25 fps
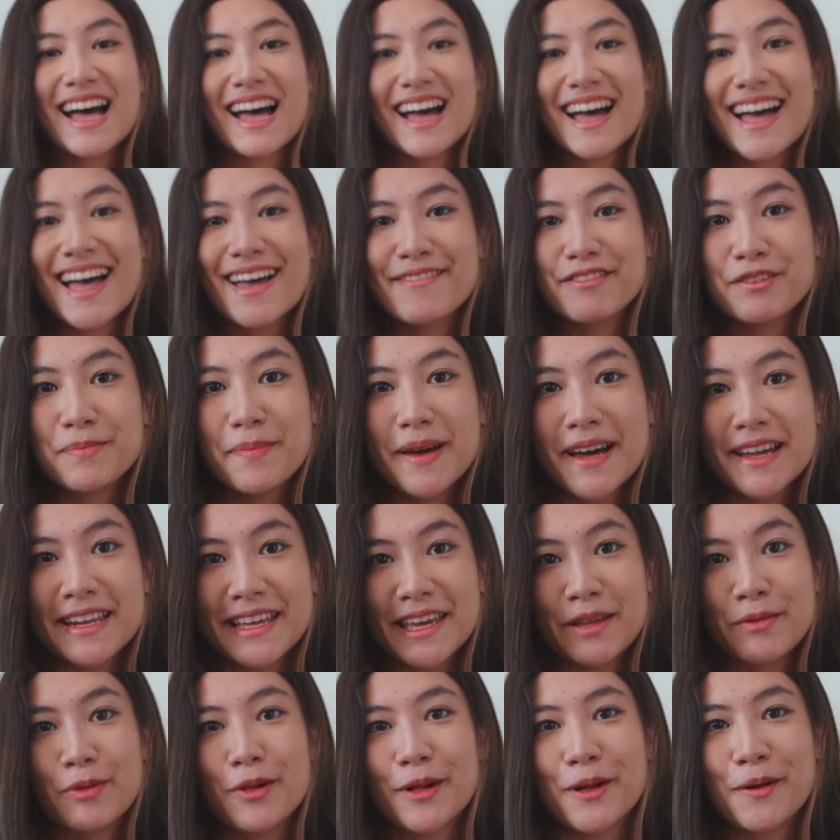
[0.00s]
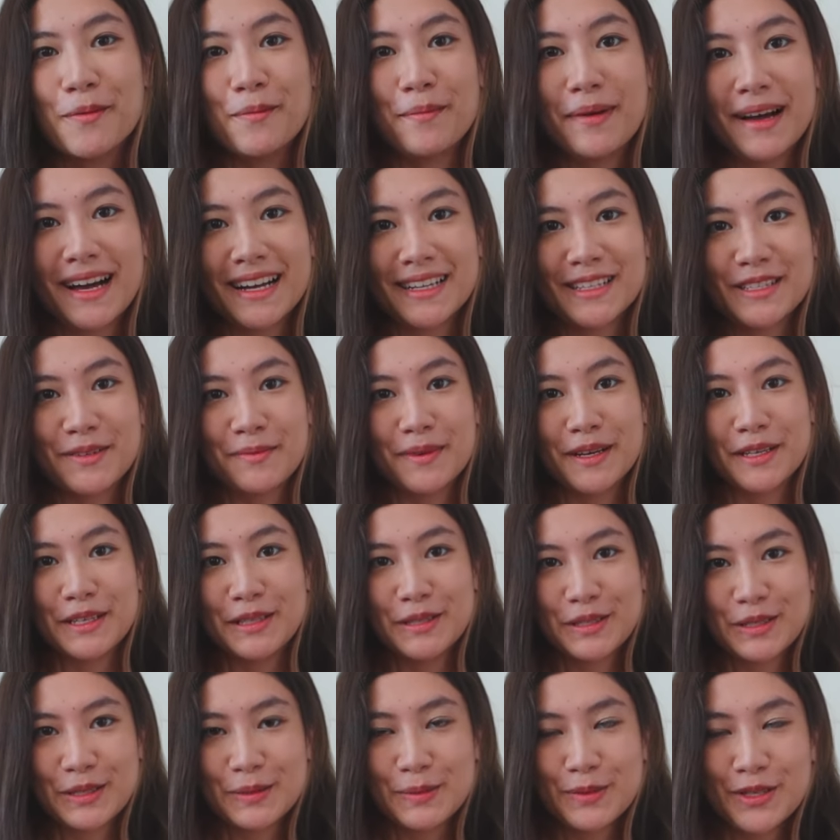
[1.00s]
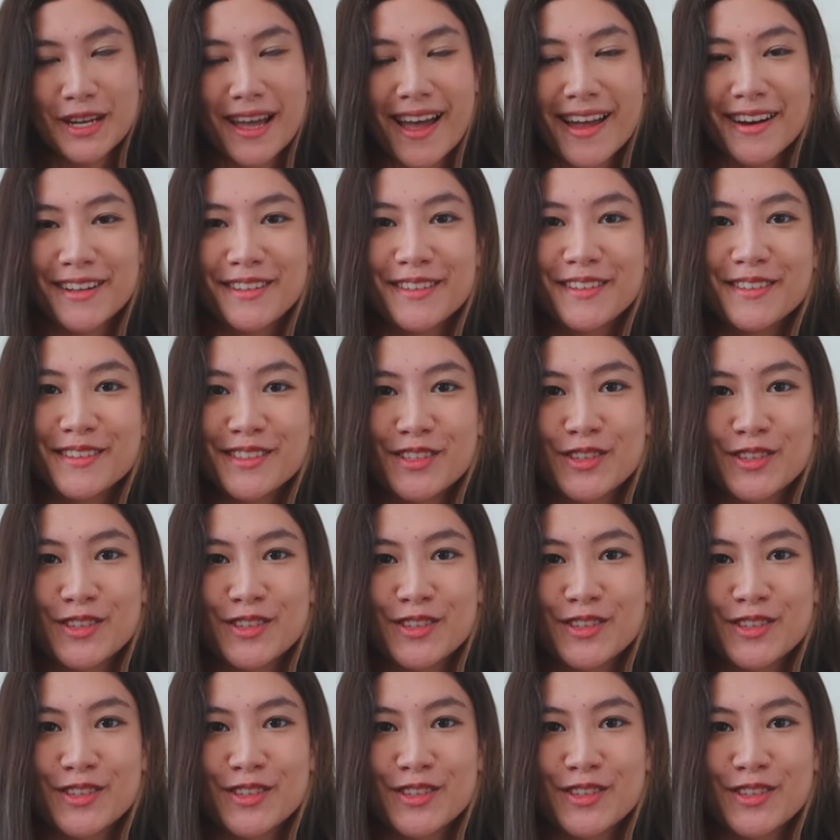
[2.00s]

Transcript: Hi everybody and welcome back to my YouTube channel.